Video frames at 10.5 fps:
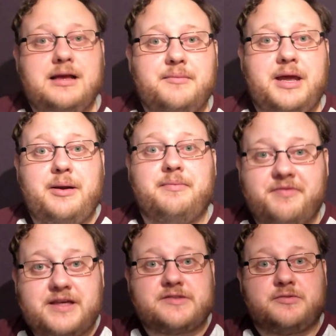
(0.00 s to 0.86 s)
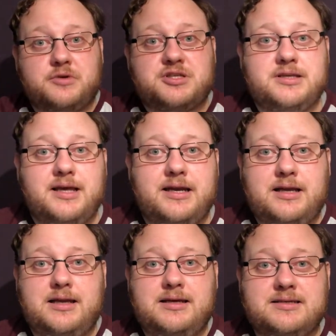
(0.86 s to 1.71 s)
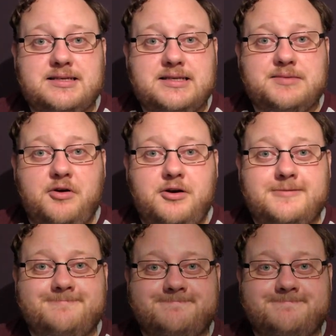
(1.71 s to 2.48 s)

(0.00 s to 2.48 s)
But anyway, thanks for watching, and I'll see you tomorrow.